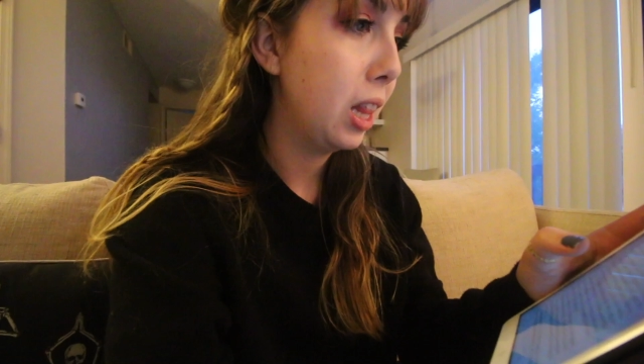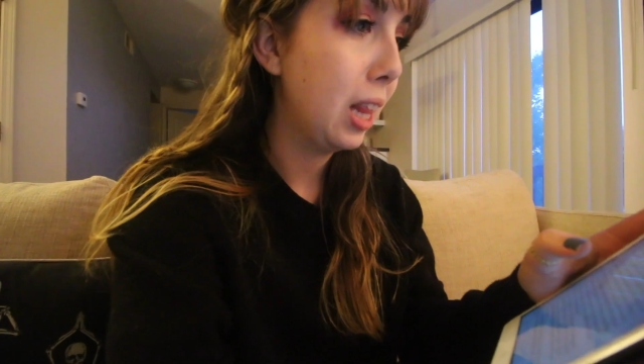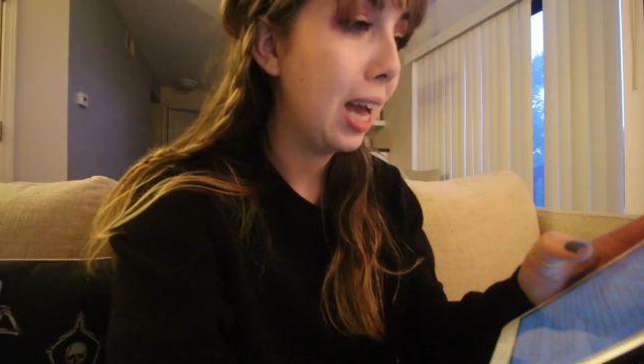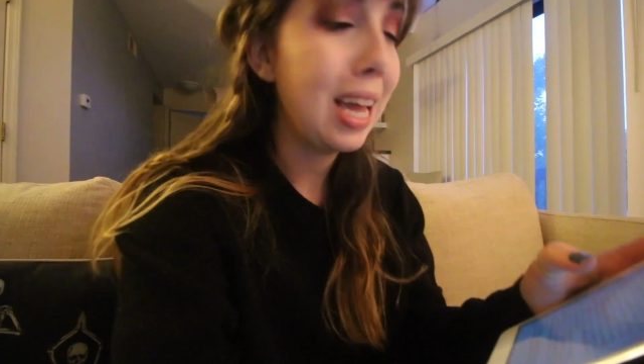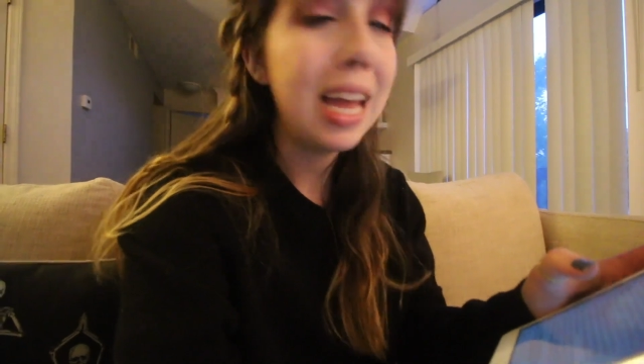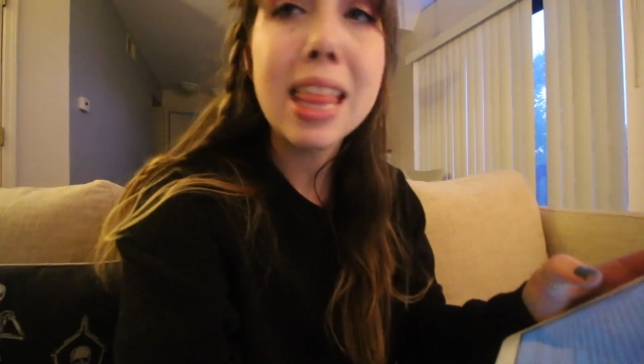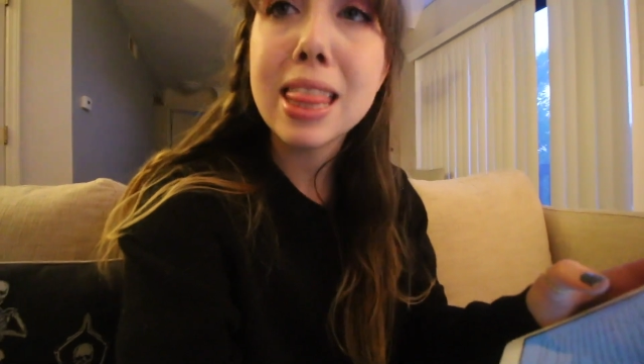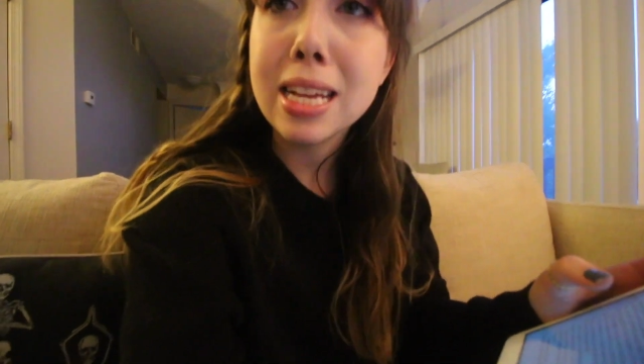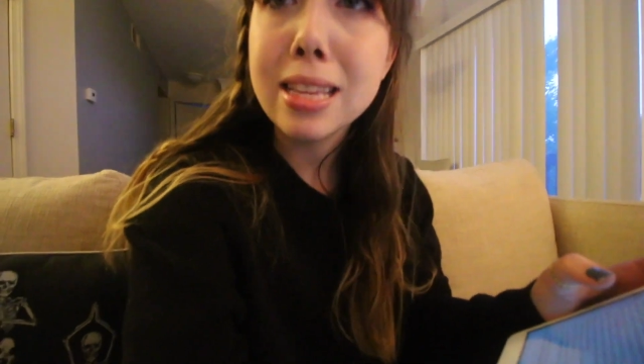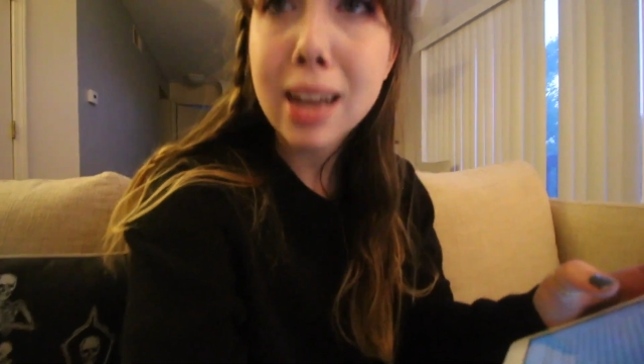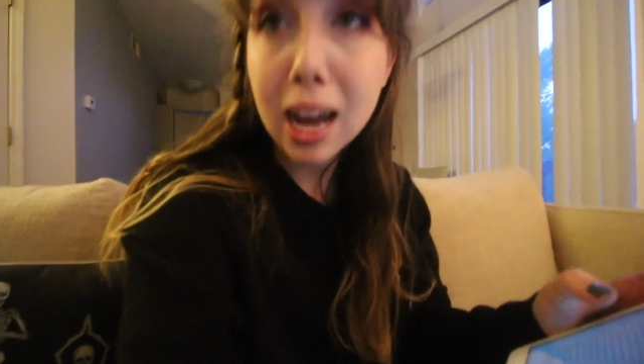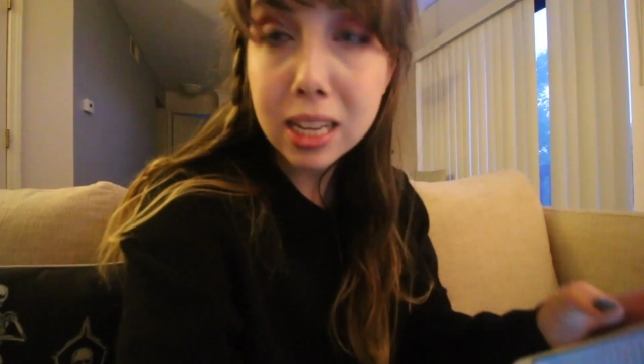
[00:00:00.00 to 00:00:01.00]
A Light in
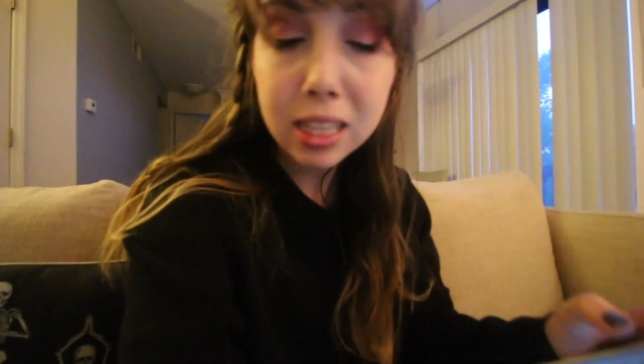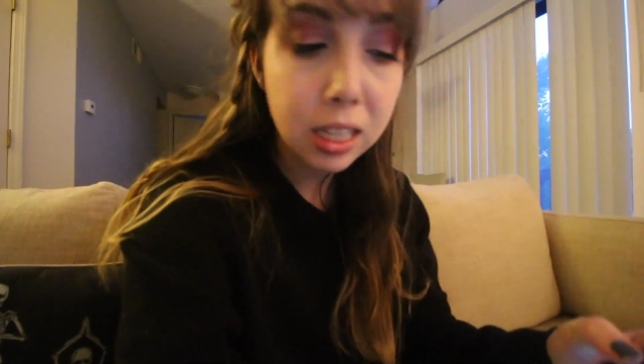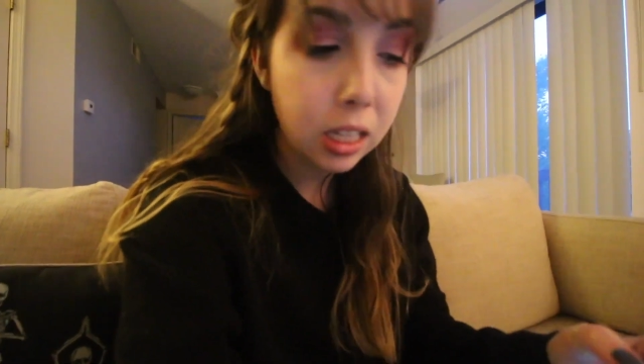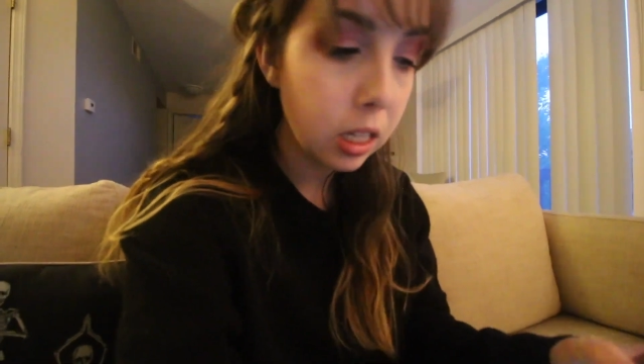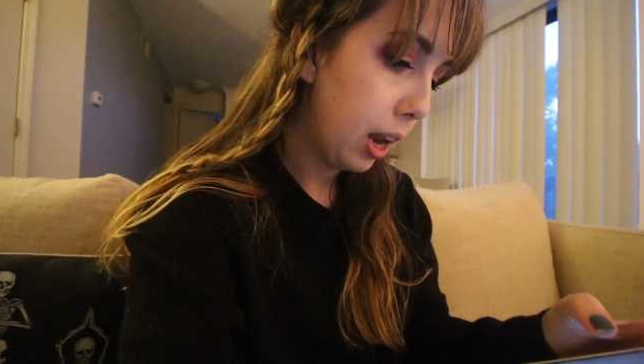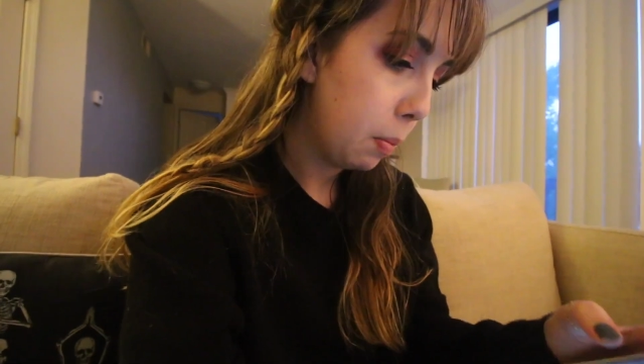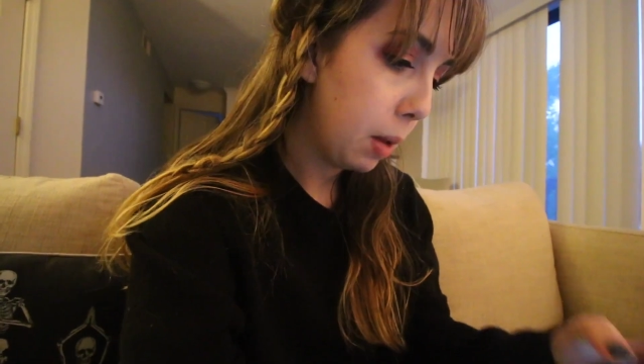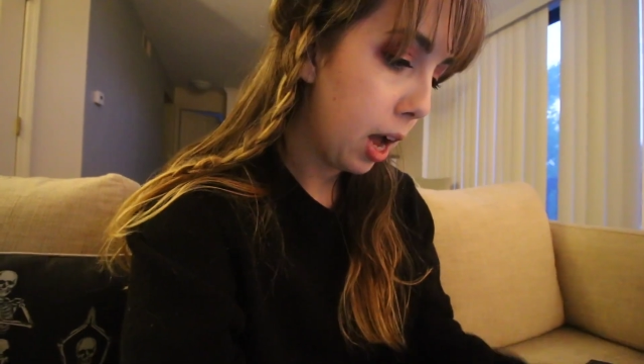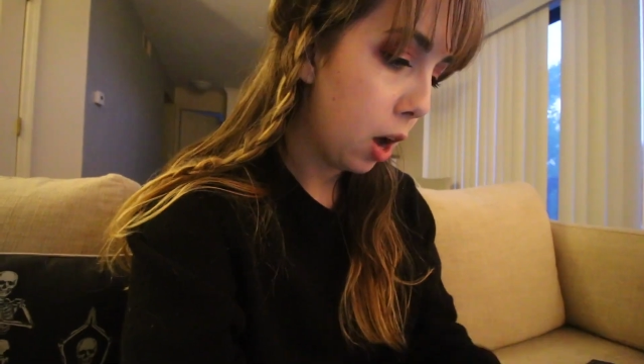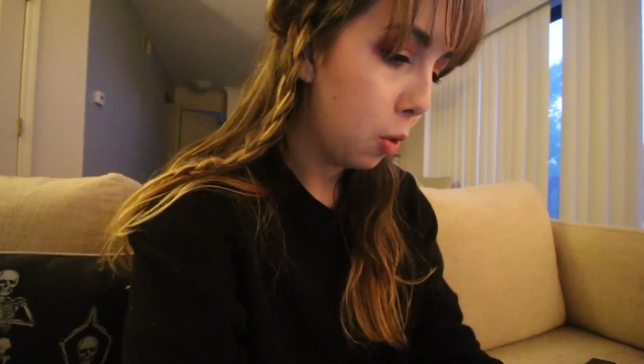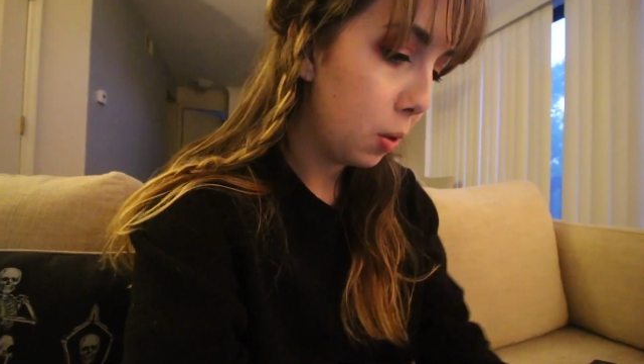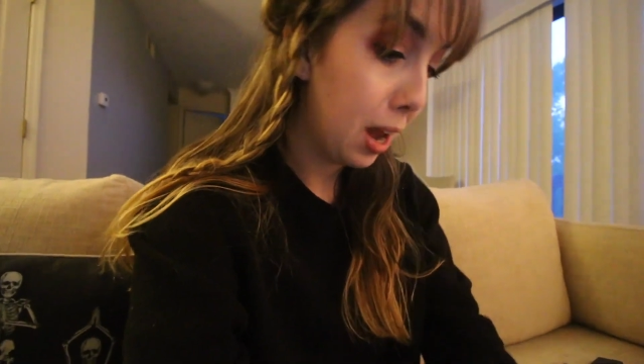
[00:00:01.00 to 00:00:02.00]
the Dusk and I'm now